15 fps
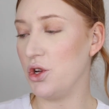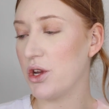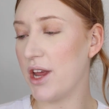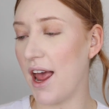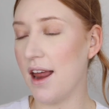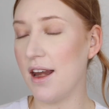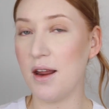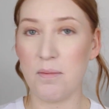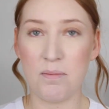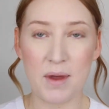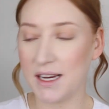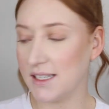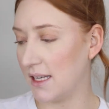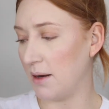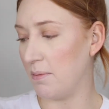you can
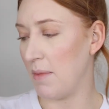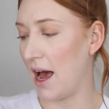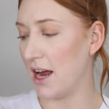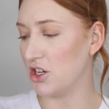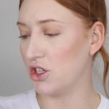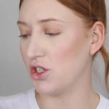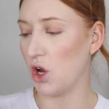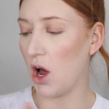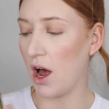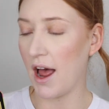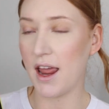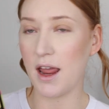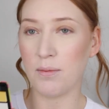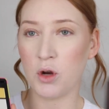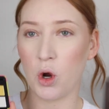mix and match. So
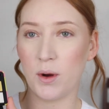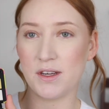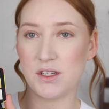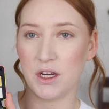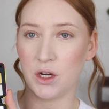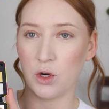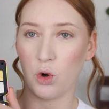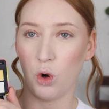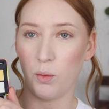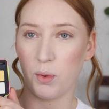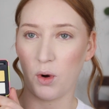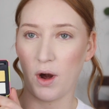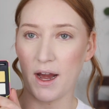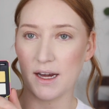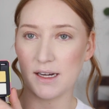I am going to
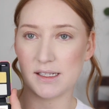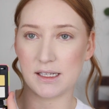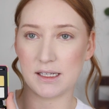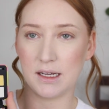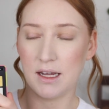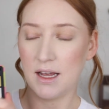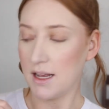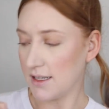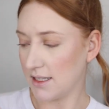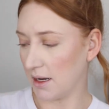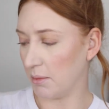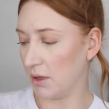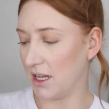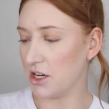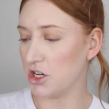incorporate
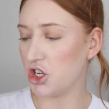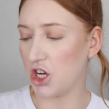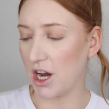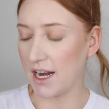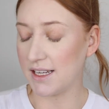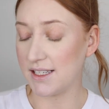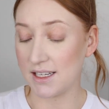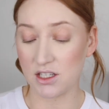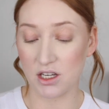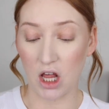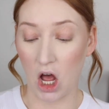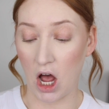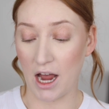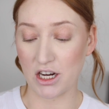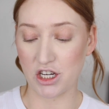some of these shades into the
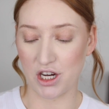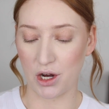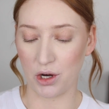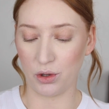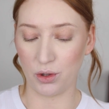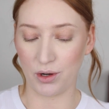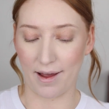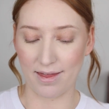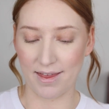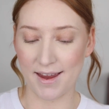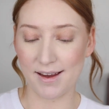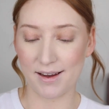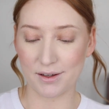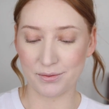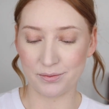eyeshadow look, I
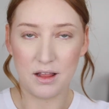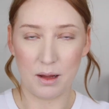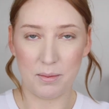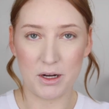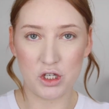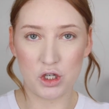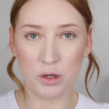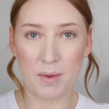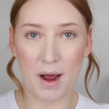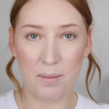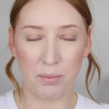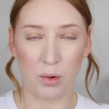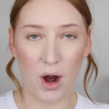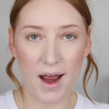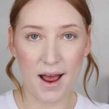think. Let me do my
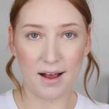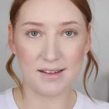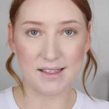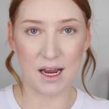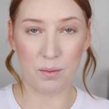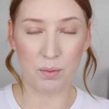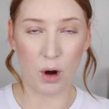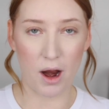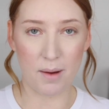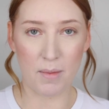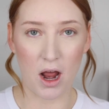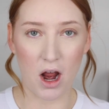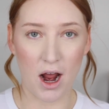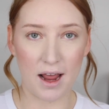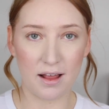brows and prime
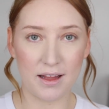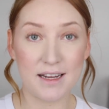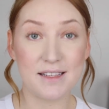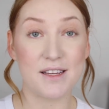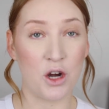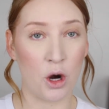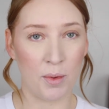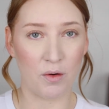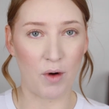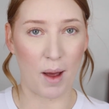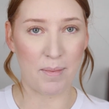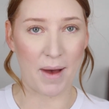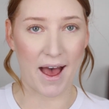my eyelids and I'll be right